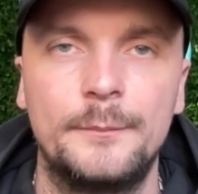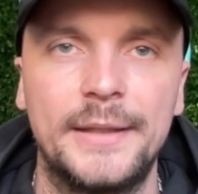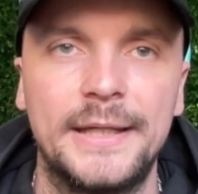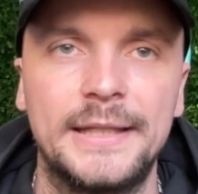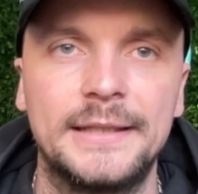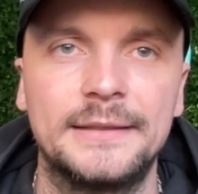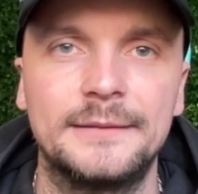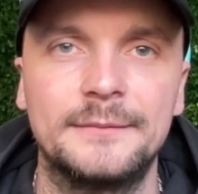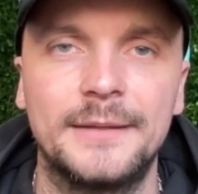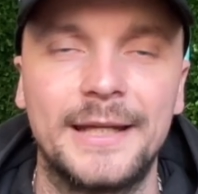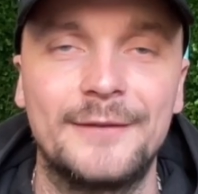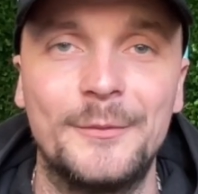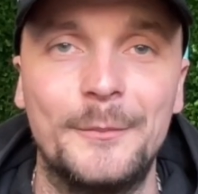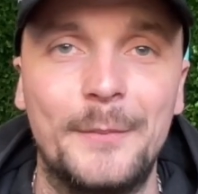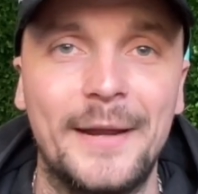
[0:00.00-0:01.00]
being
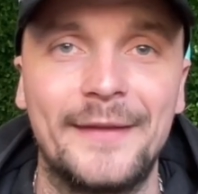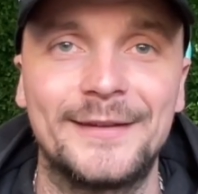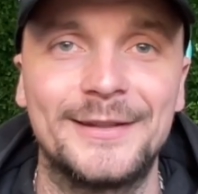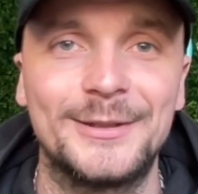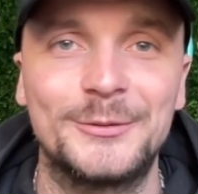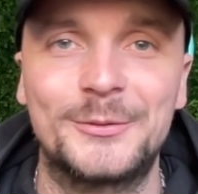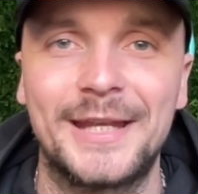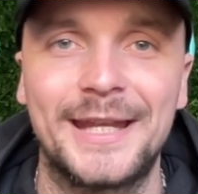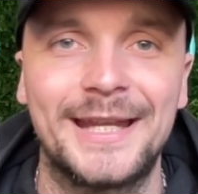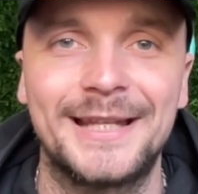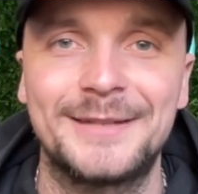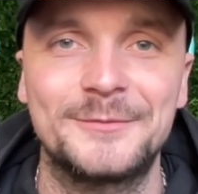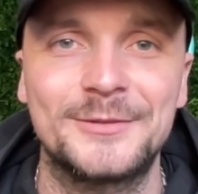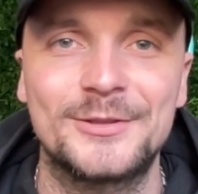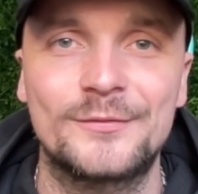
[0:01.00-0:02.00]
even better than Luke
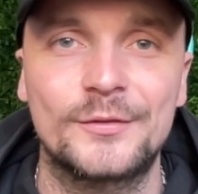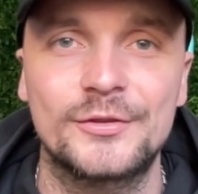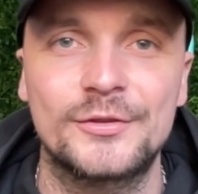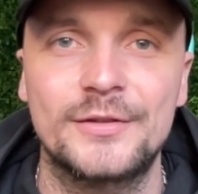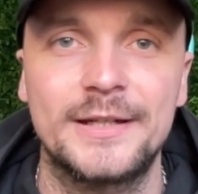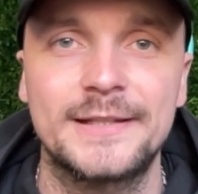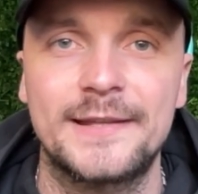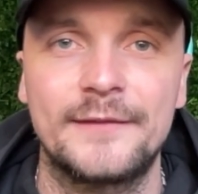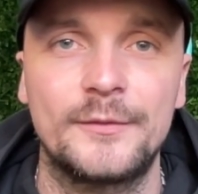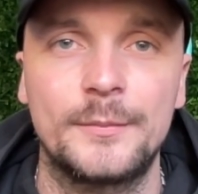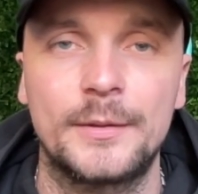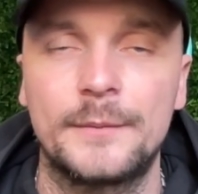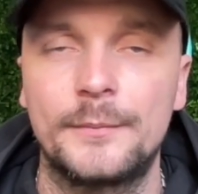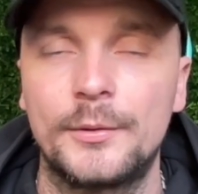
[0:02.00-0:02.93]
Ayling, which frustrates everybody,